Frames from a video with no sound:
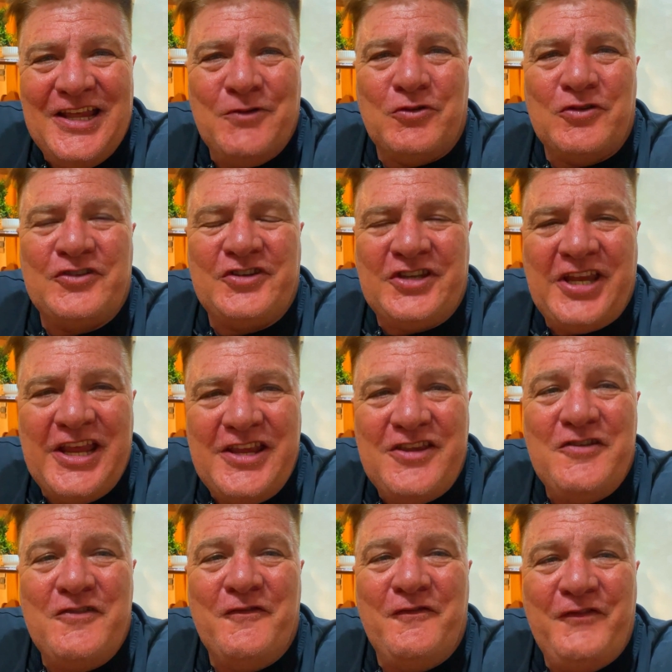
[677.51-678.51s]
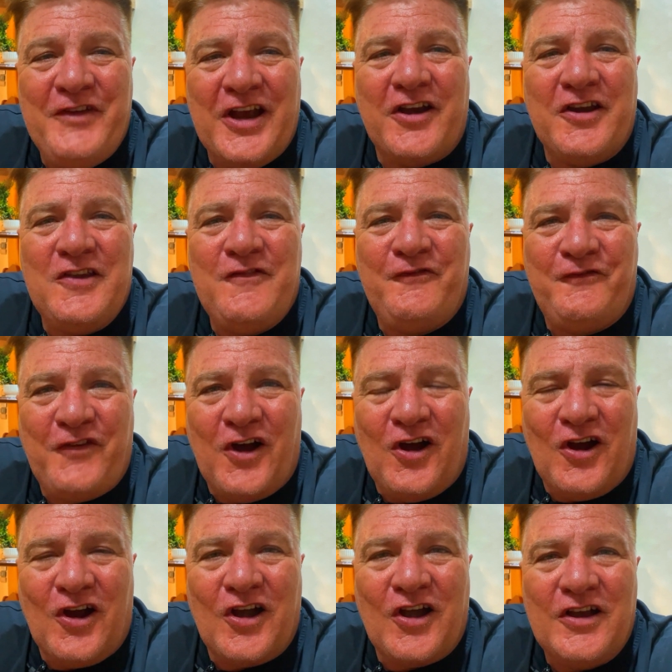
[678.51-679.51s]
It will take you very
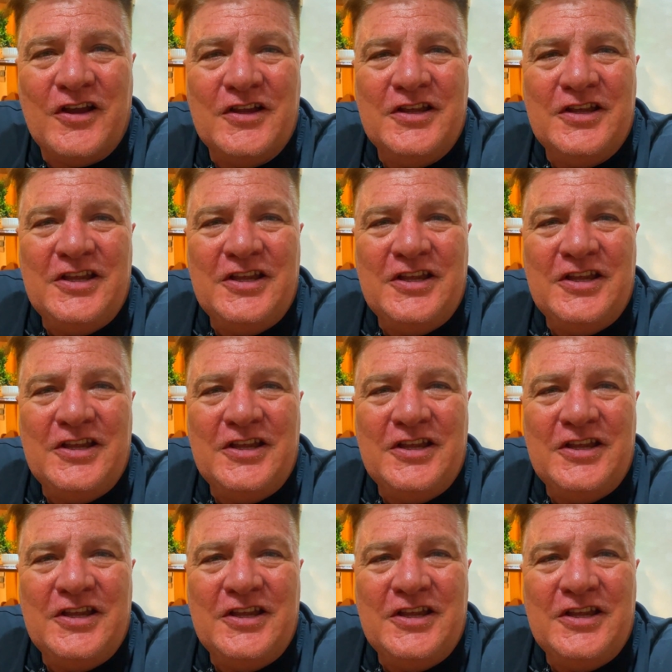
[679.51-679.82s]
far